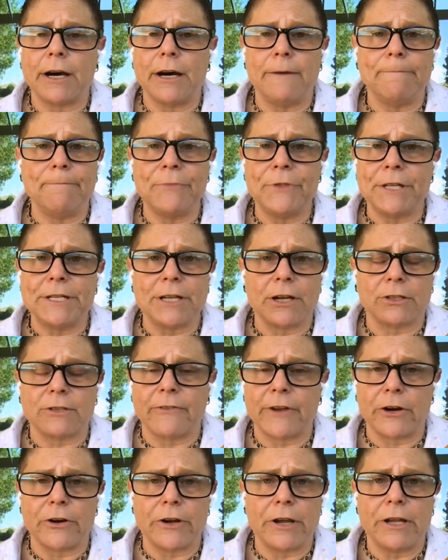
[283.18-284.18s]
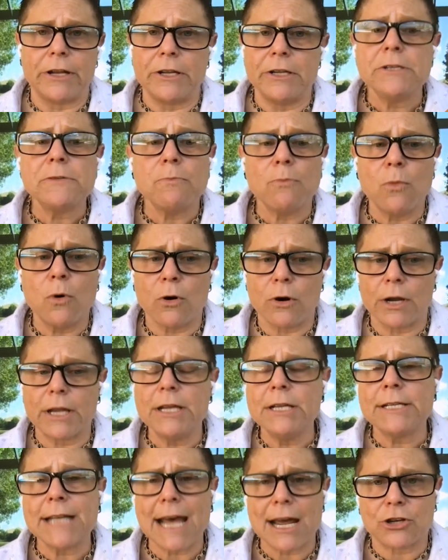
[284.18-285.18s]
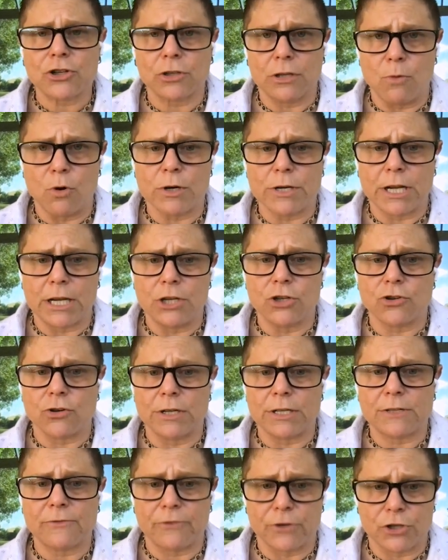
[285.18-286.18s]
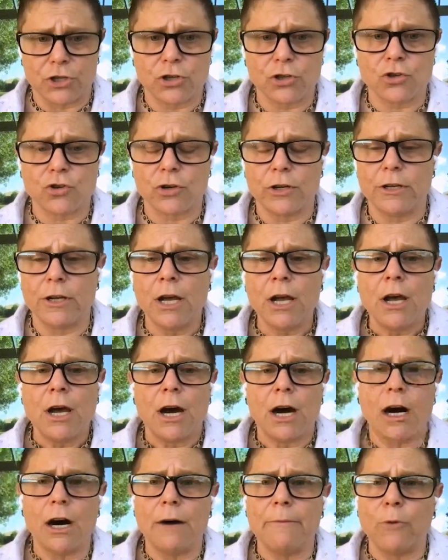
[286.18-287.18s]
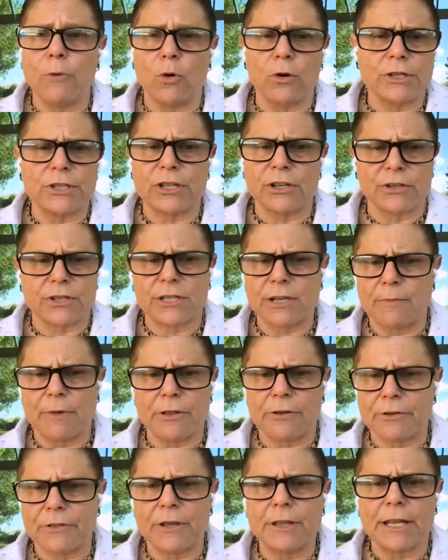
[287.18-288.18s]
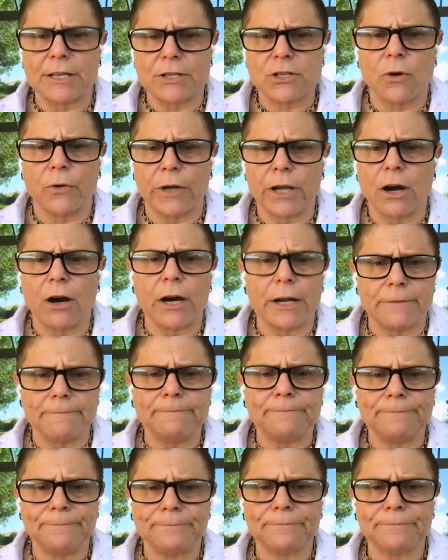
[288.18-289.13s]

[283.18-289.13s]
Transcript: um, the Delta variant is more is actually more dangerous for children, um, or is there some other thing that's going on?